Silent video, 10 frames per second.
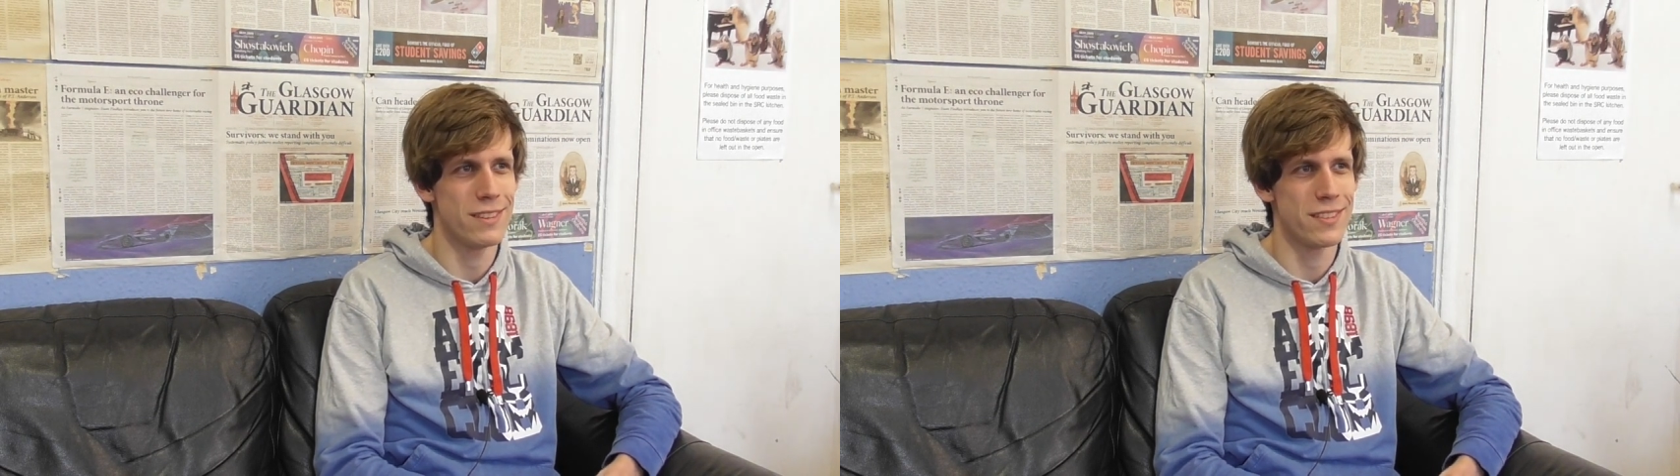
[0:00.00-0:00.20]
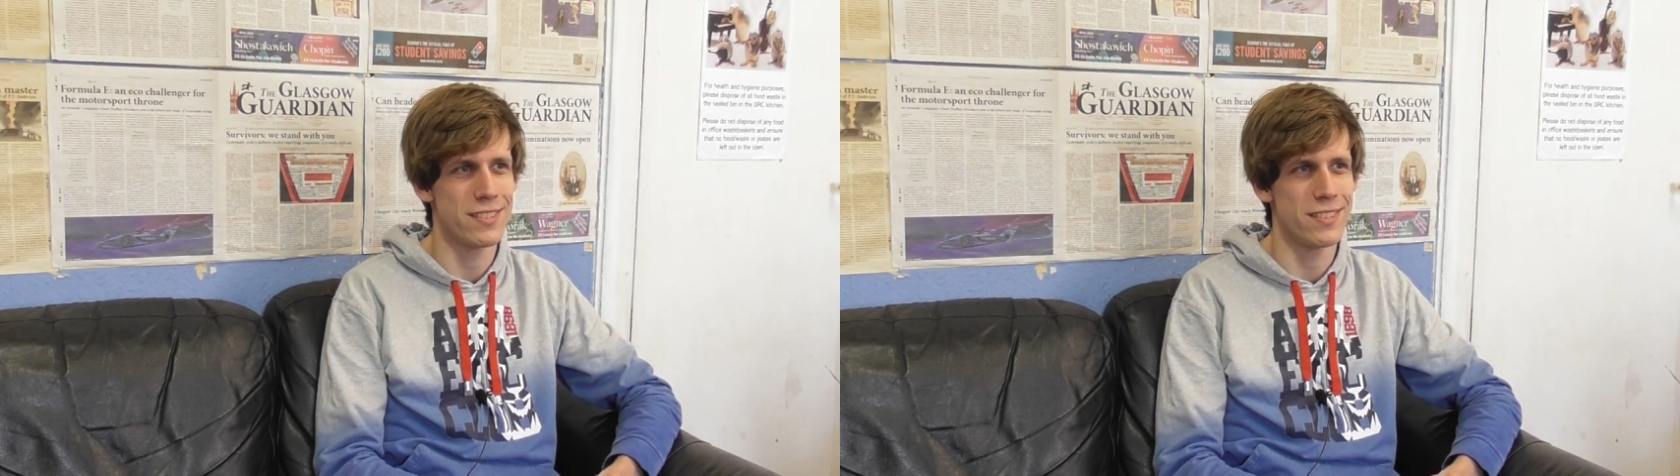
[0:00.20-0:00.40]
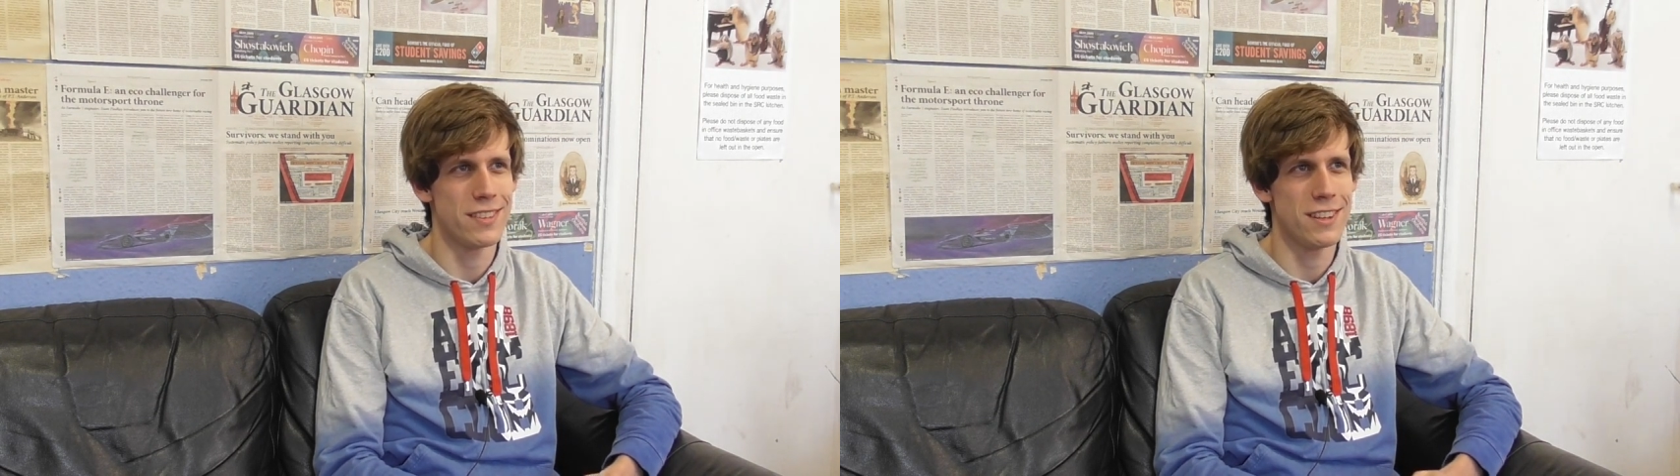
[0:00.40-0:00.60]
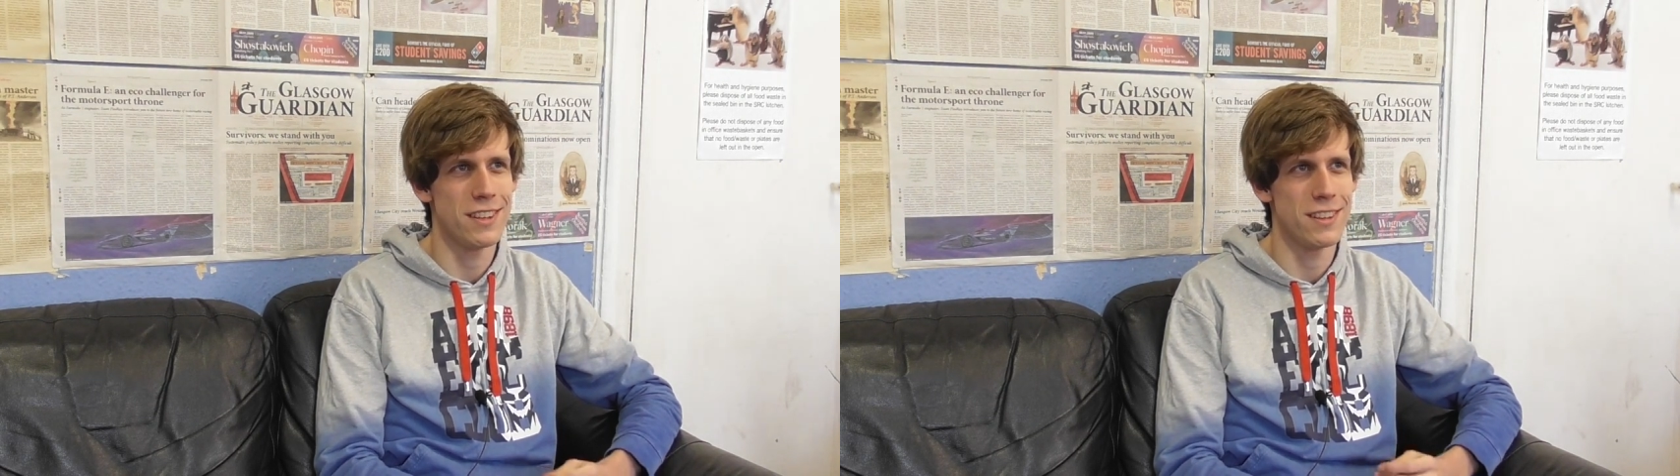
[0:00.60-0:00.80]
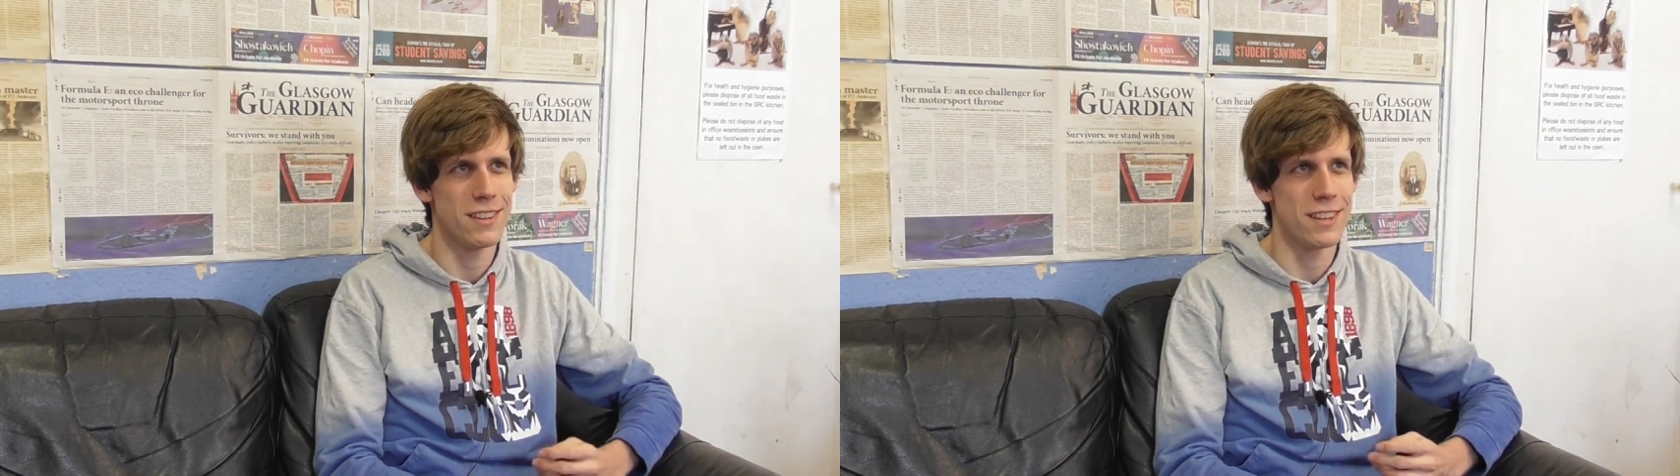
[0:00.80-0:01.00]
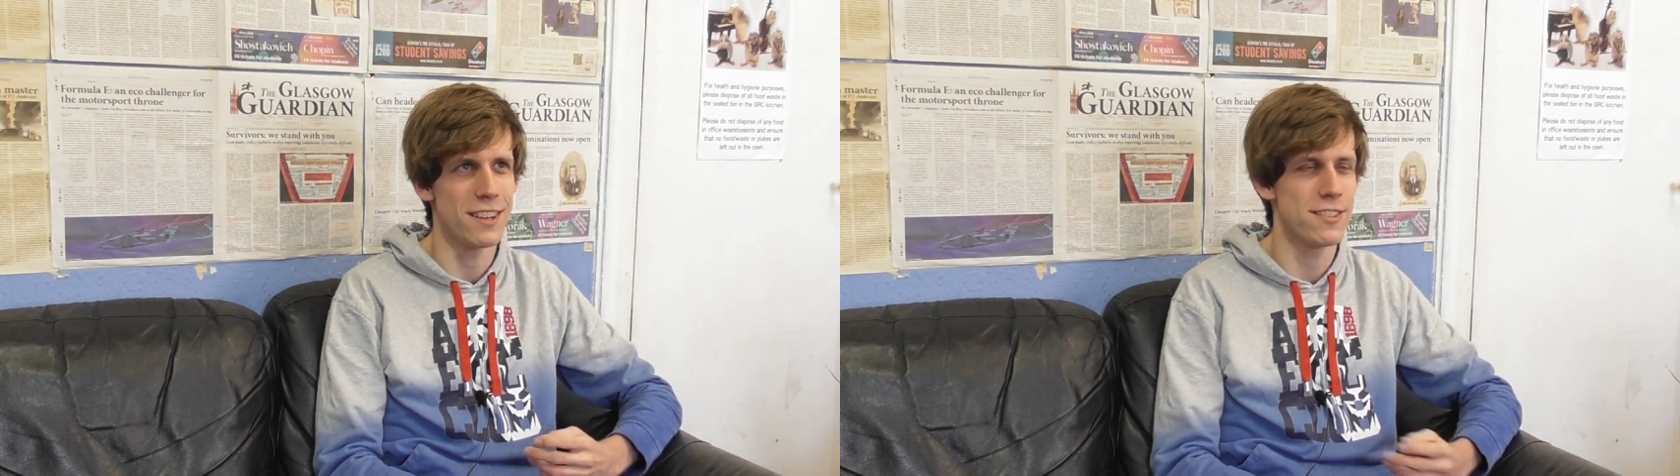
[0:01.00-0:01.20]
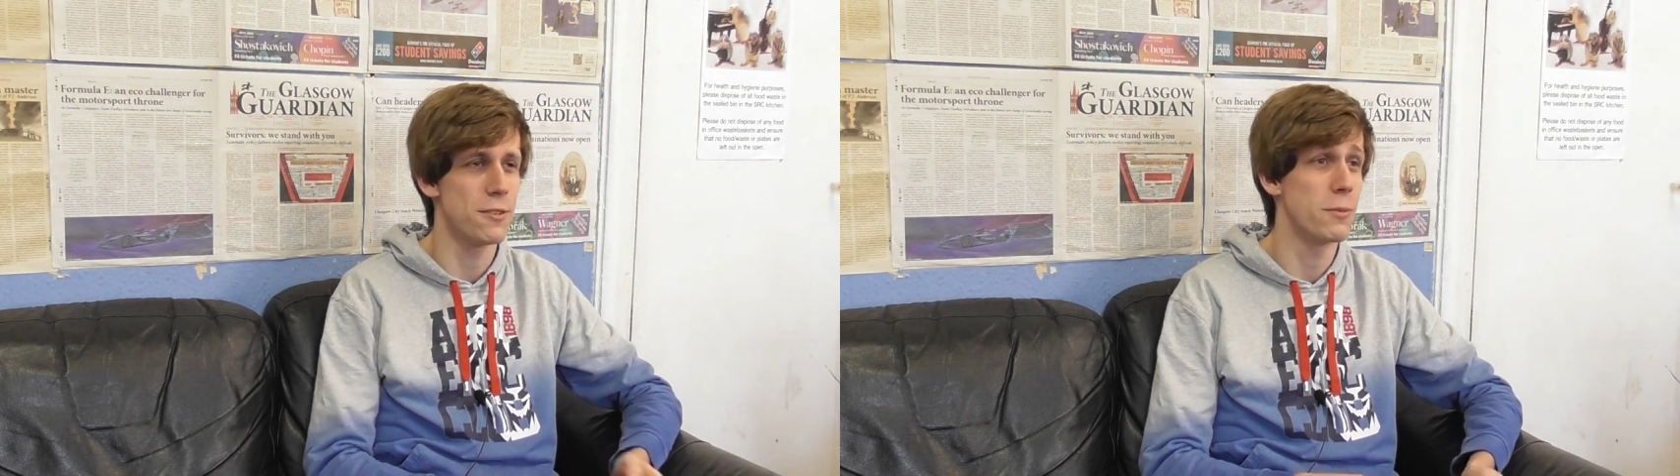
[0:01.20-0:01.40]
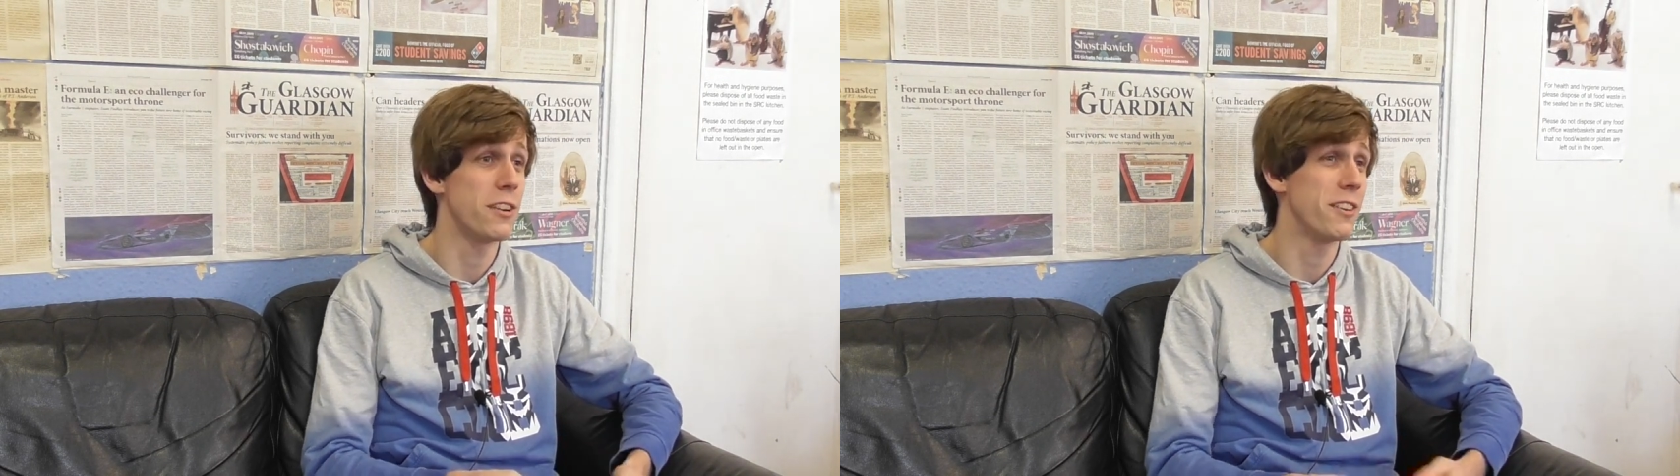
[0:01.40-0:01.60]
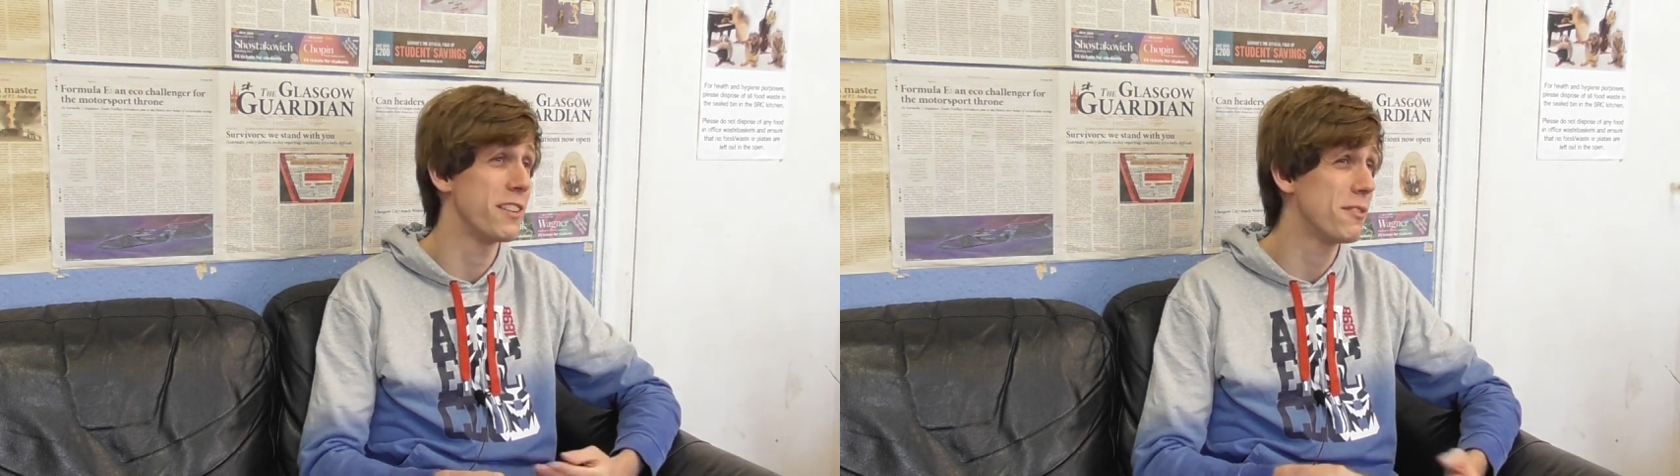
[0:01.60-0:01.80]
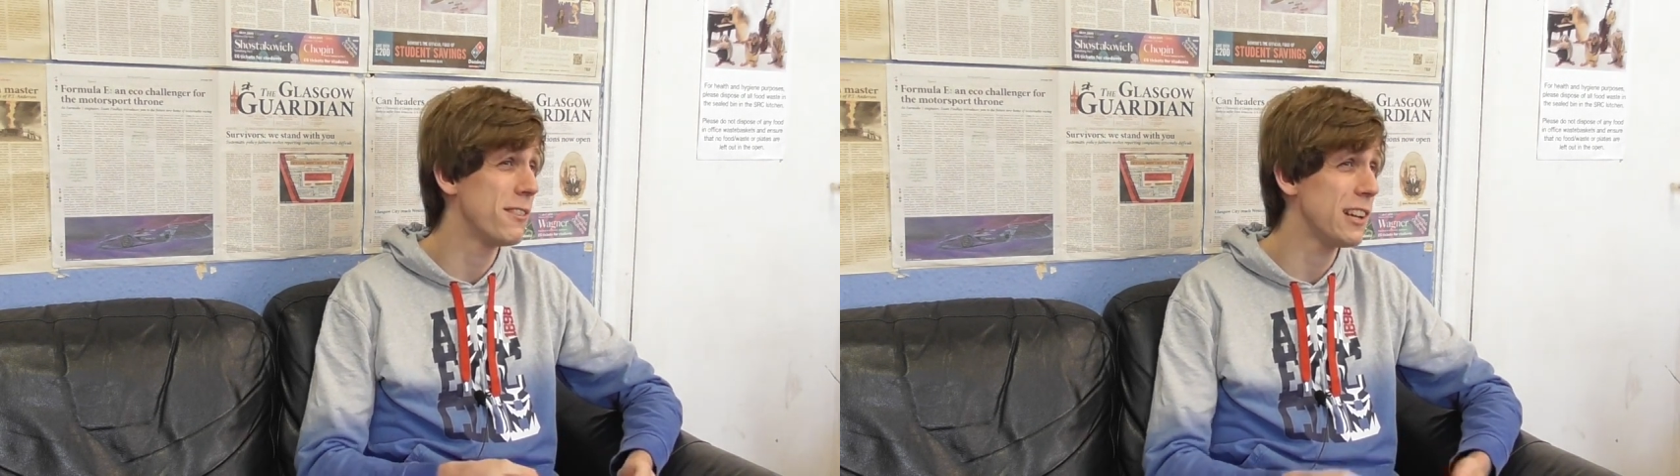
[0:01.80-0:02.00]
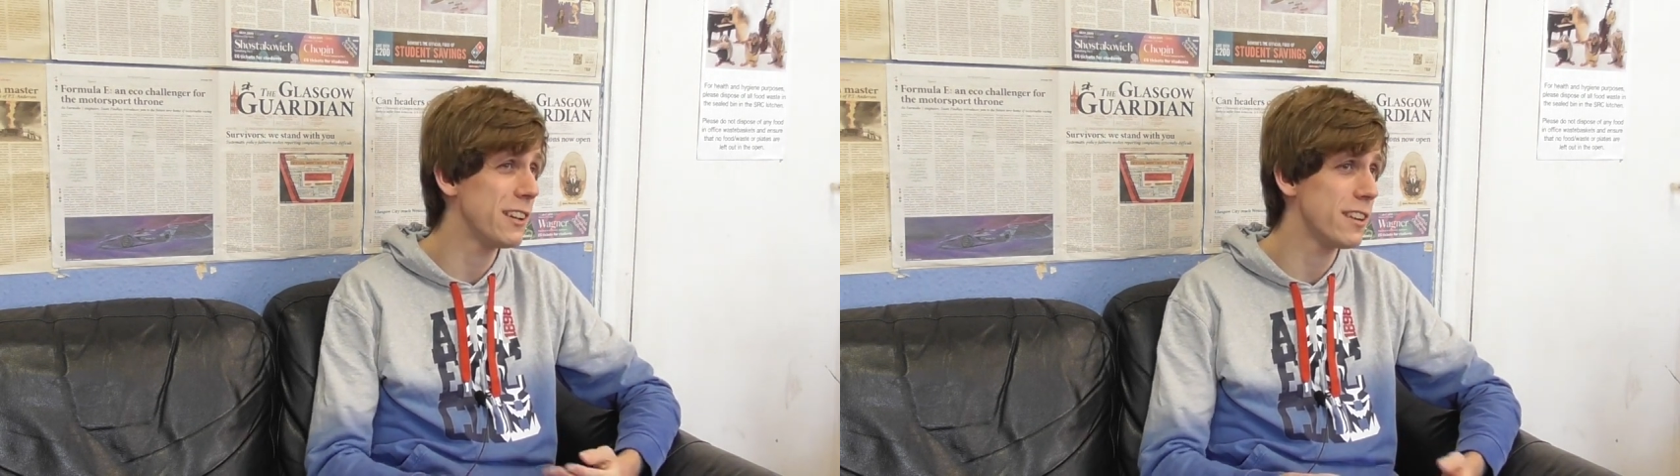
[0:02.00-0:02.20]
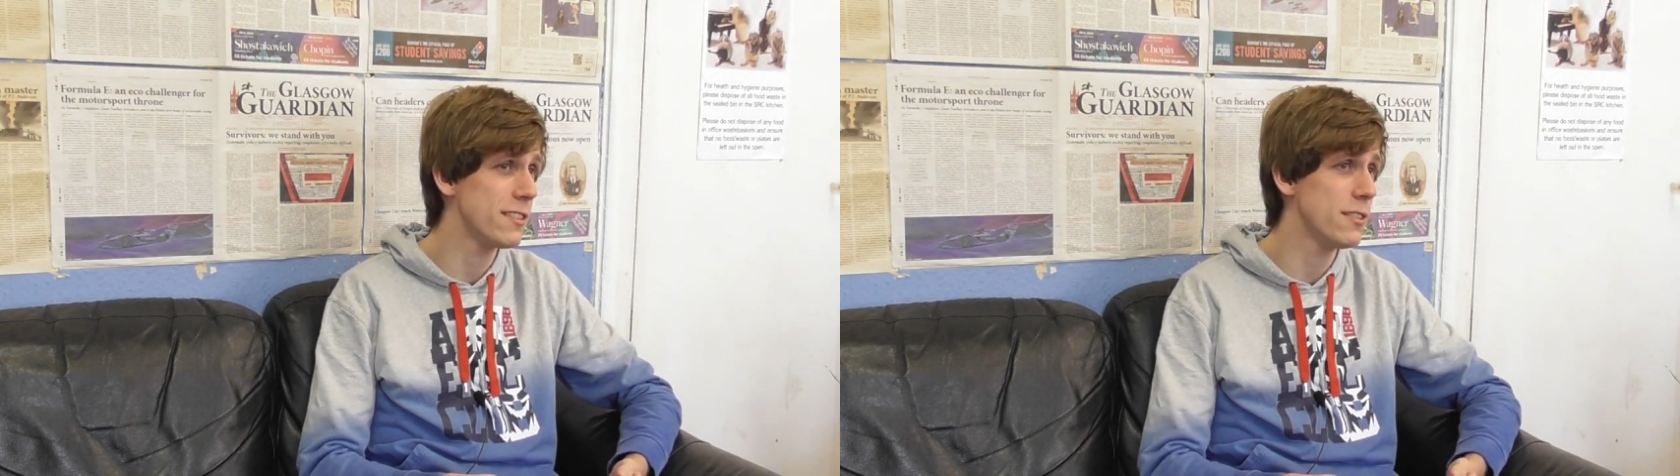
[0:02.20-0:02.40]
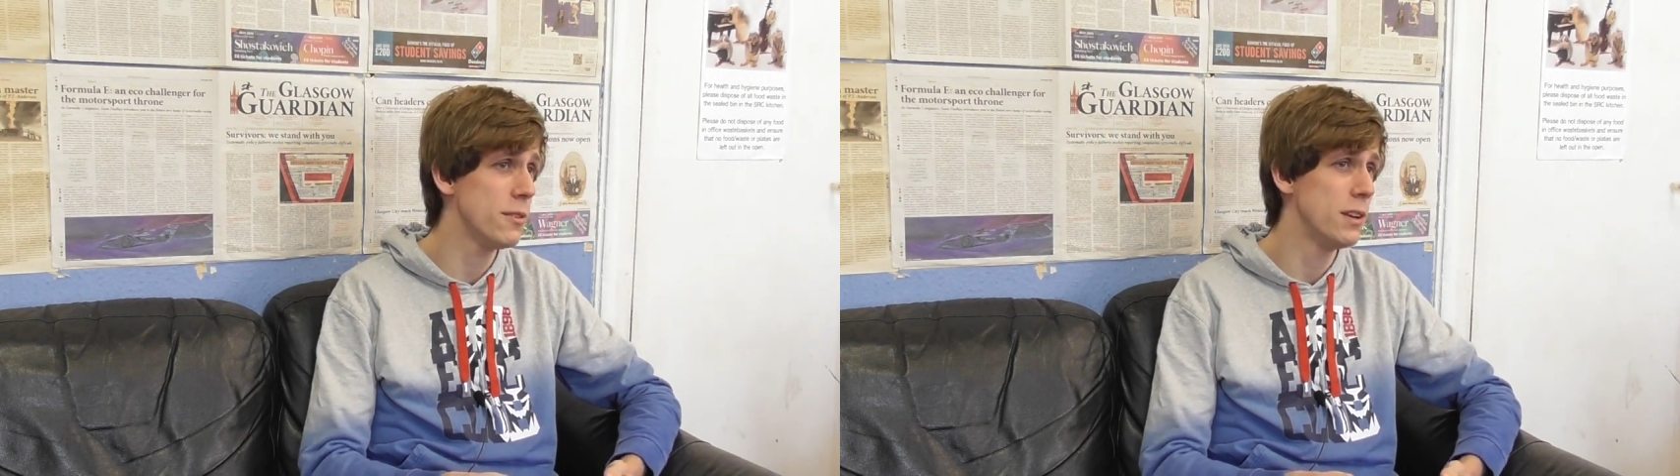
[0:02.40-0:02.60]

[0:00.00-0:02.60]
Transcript: see an issue where there isn't really an issue.